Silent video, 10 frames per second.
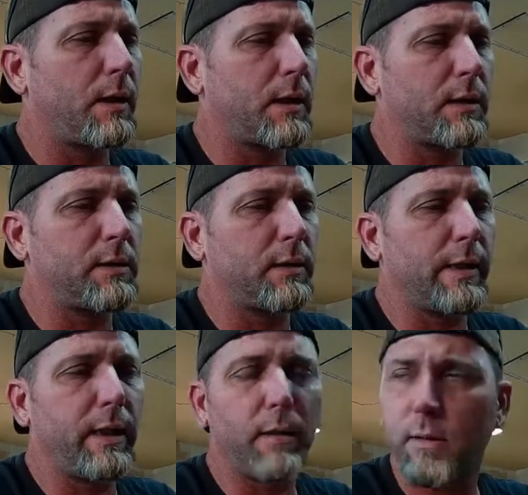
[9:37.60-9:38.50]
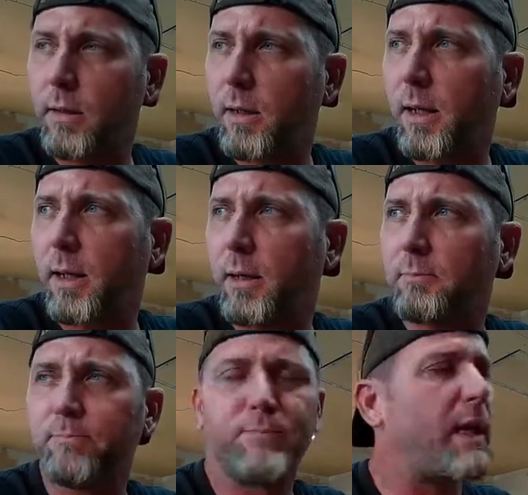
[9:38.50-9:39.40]
cut to length,
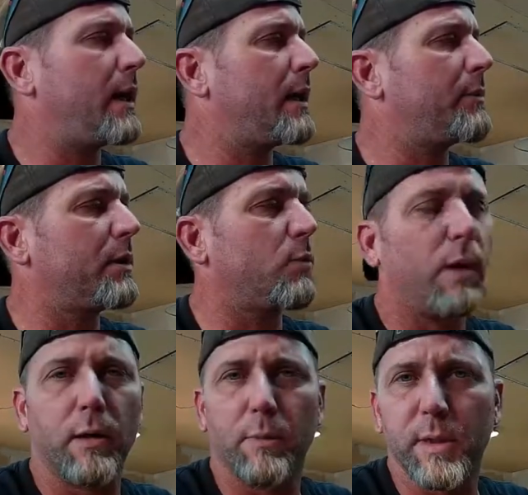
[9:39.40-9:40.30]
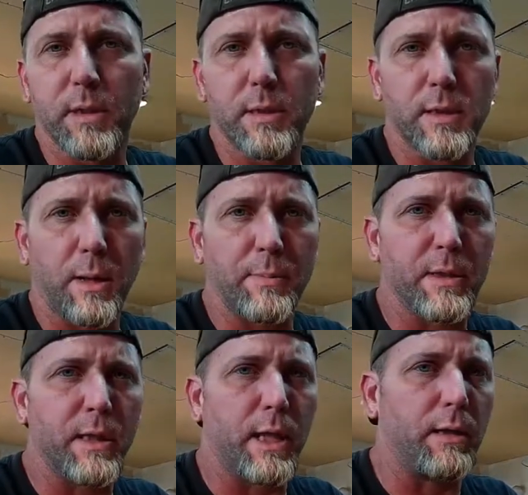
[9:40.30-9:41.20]
and I'm going to weld them into the top of the tank